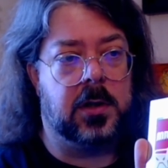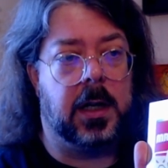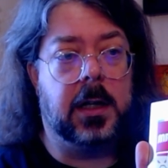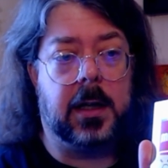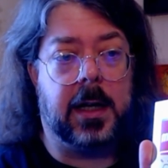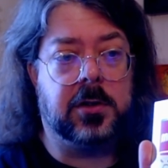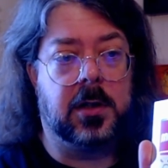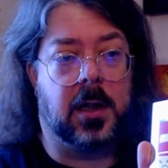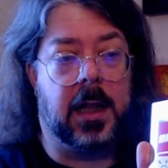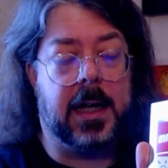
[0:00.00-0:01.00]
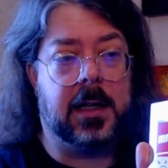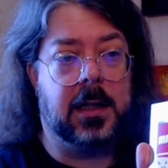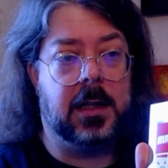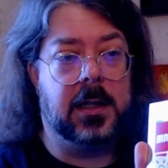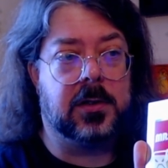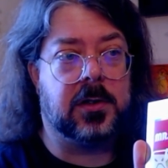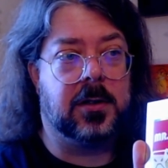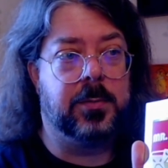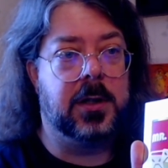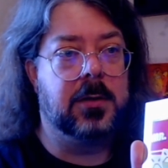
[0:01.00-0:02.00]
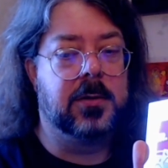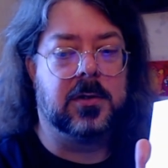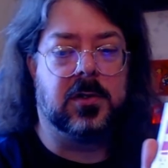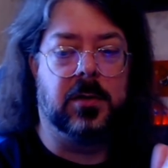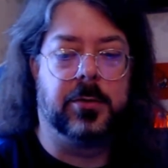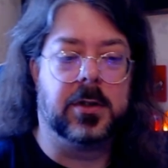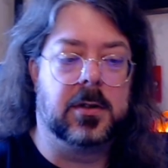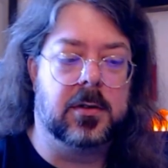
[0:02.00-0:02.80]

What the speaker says: and actually the lack of the ESRB, which is somewhat